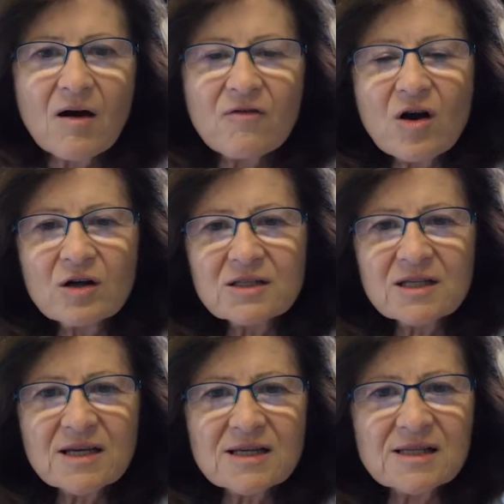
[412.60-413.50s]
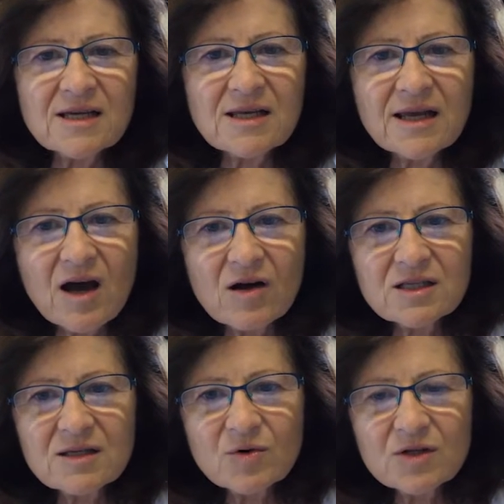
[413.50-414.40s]
For anti-dsDNA
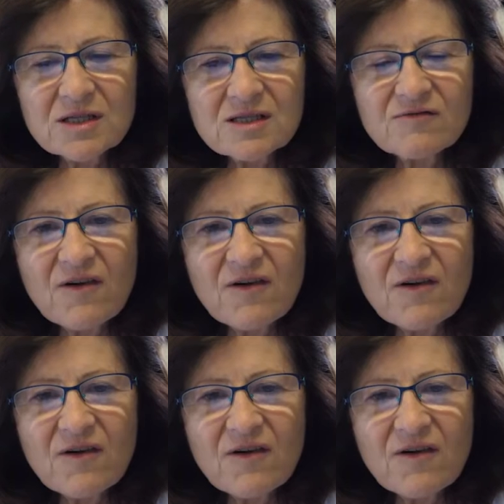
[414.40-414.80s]
antibodies,